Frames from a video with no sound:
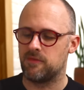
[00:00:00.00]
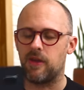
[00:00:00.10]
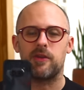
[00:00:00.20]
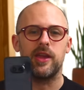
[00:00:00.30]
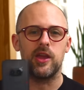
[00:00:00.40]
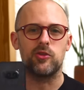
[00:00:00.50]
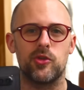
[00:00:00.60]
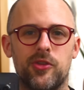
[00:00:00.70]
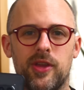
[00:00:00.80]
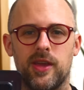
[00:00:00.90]
very
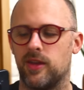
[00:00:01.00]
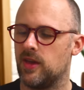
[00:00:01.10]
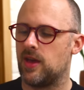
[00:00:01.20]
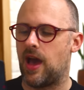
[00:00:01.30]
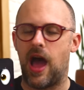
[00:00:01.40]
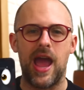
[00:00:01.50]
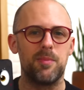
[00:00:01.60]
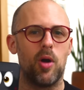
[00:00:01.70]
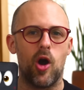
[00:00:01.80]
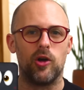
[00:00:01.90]
interesting
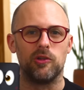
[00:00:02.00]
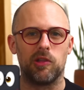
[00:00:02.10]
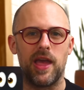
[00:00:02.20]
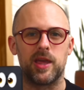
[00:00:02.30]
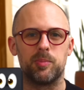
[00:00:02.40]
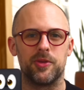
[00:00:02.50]
eyeball-like